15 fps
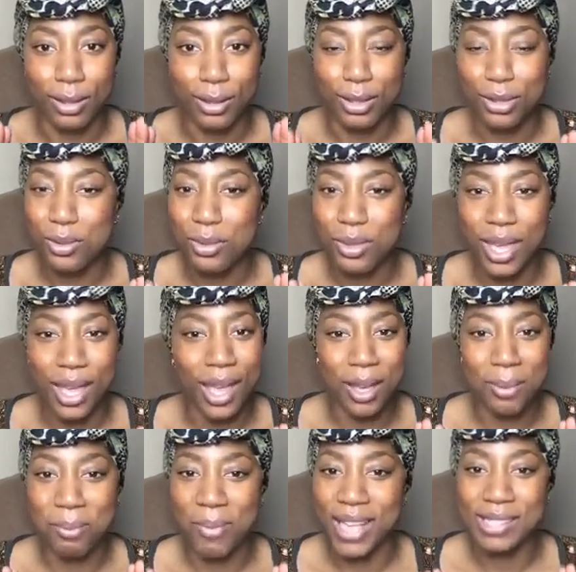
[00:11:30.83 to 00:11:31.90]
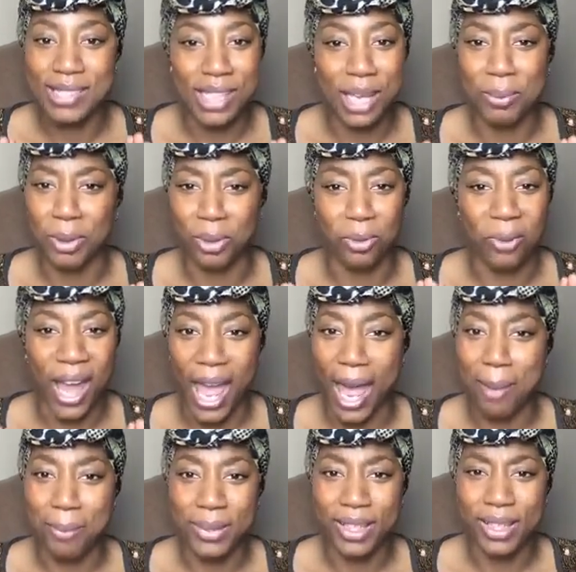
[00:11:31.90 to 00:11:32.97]
You can't mess up a
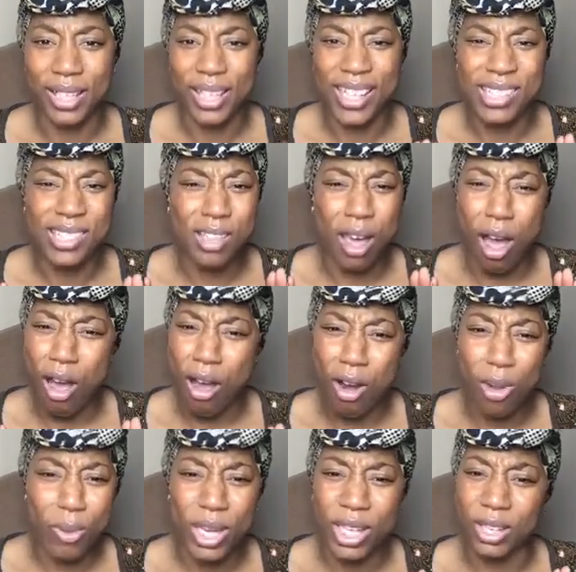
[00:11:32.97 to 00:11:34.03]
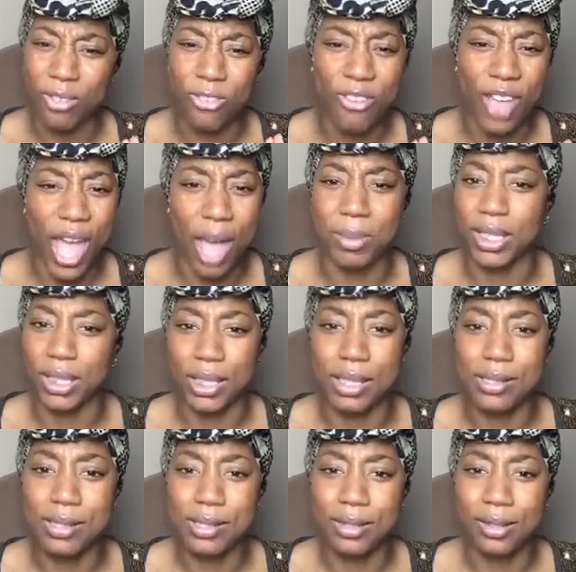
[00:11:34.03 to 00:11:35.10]
wrap. It's already
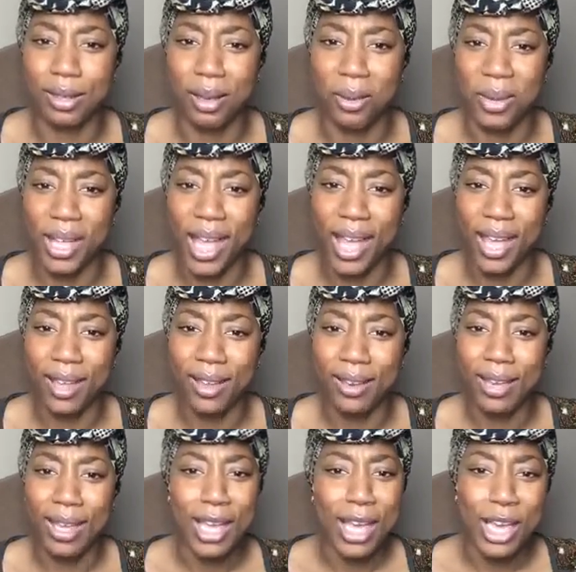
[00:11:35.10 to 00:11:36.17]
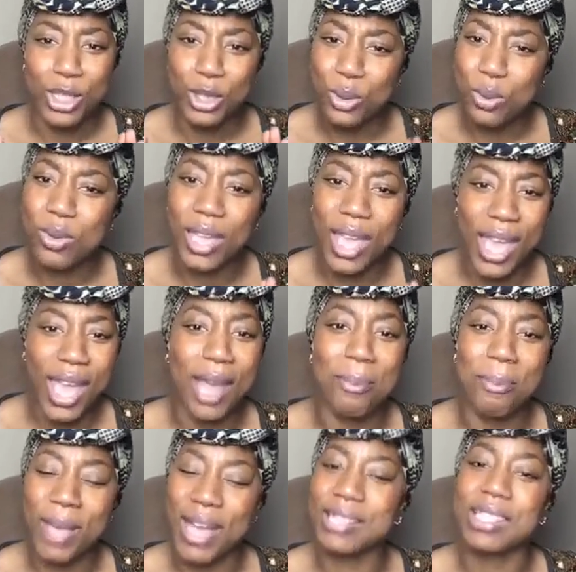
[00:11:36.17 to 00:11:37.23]
fabulous. Okay? You
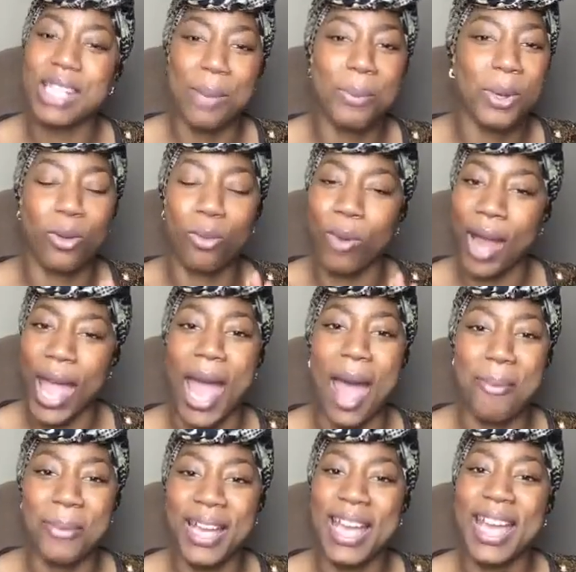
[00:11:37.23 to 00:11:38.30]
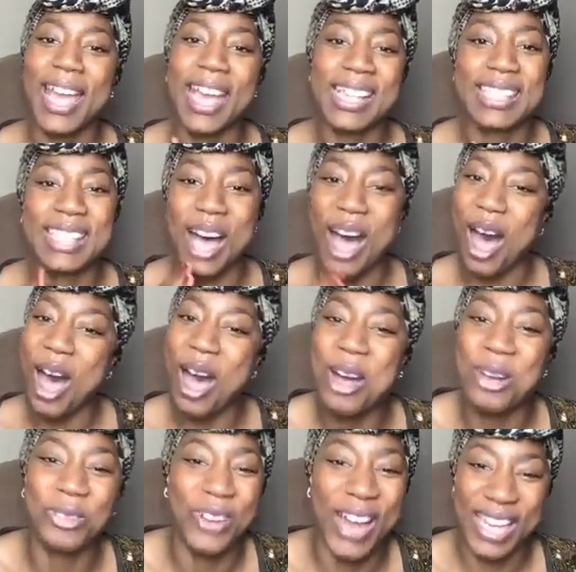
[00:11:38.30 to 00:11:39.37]
can't mess up a wrap. It's
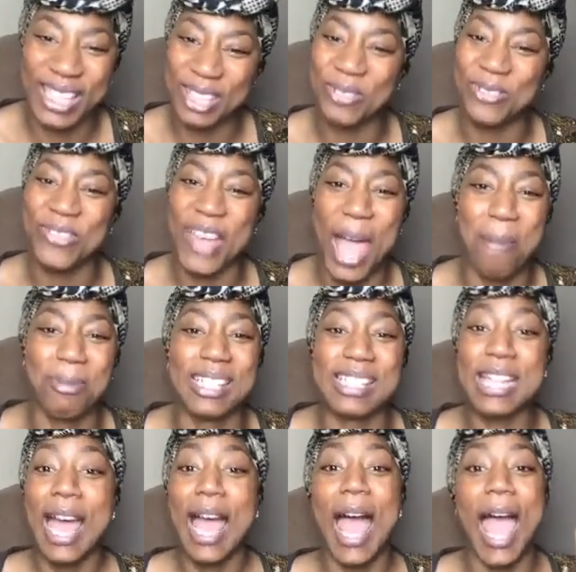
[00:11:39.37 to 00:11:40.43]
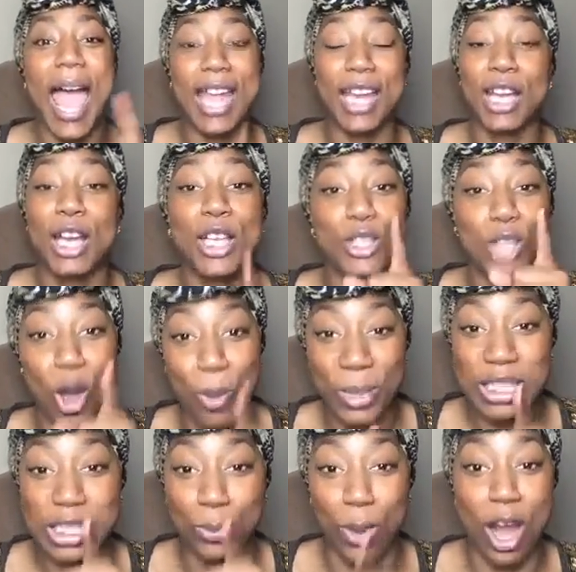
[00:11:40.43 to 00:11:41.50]
already fabulous. Hey, don't
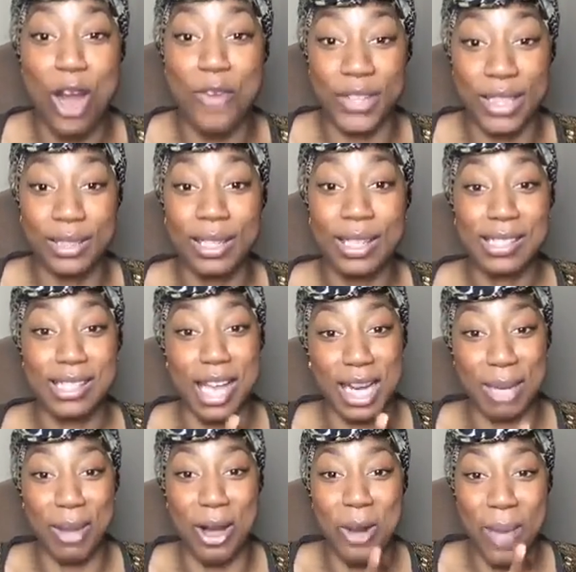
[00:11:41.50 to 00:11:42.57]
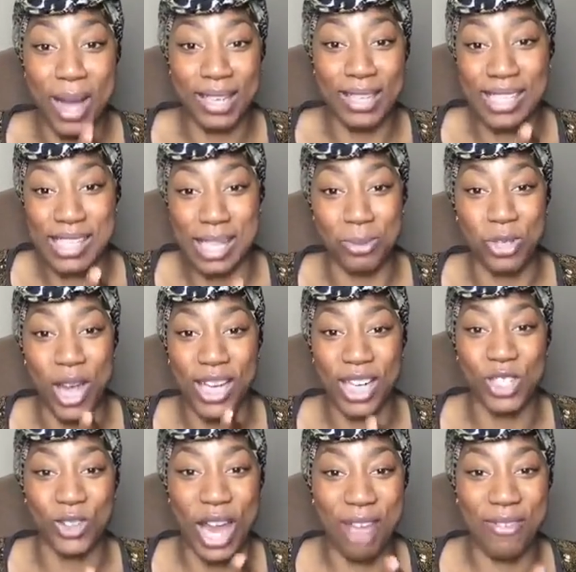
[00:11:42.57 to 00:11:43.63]
be swerving. Talking about, oh my goodness, I'm trying
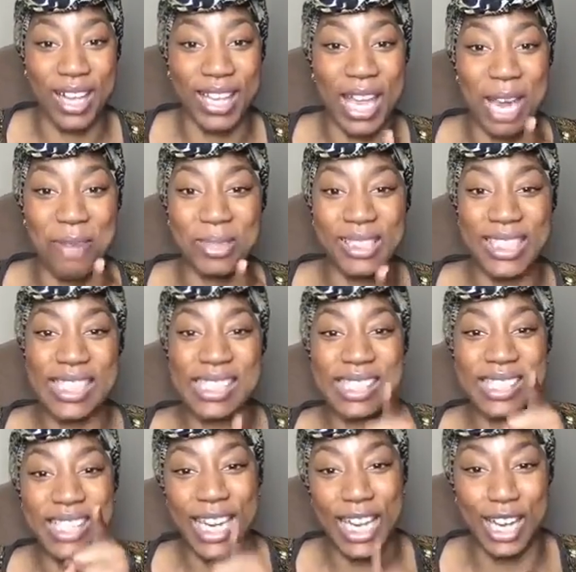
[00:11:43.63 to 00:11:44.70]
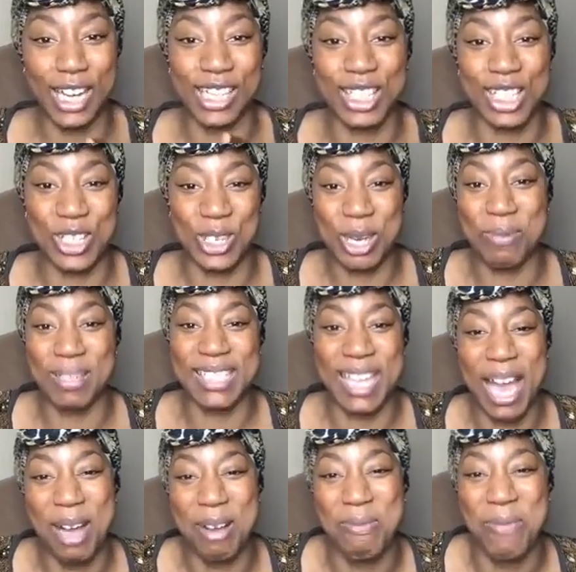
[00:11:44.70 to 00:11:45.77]
to drive. I can't with these tears streaming
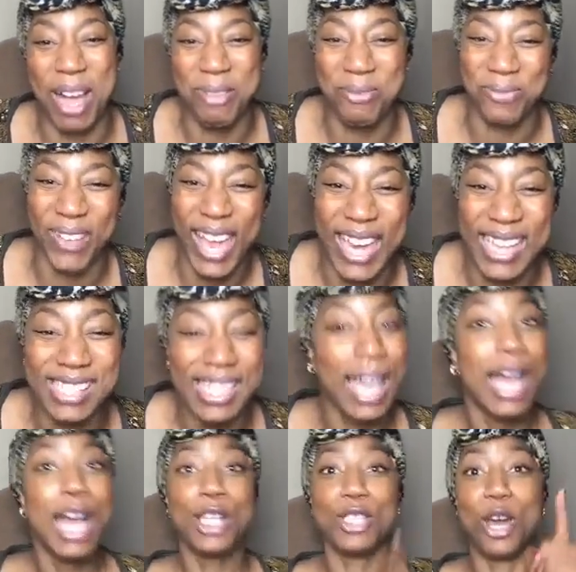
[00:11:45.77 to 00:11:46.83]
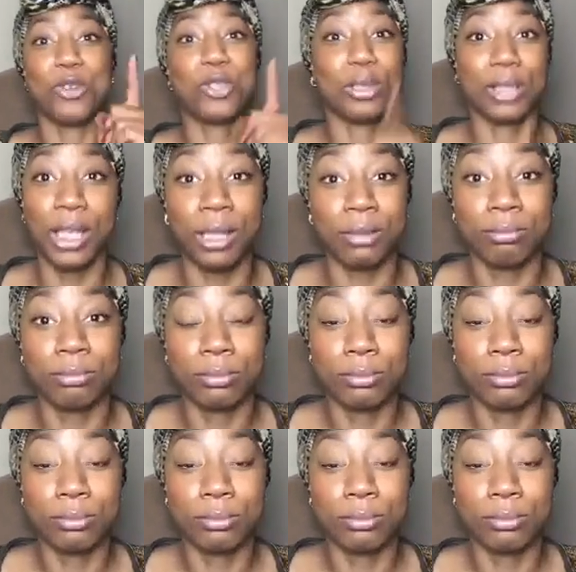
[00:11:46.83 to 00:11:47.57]
down my face. Don't you look?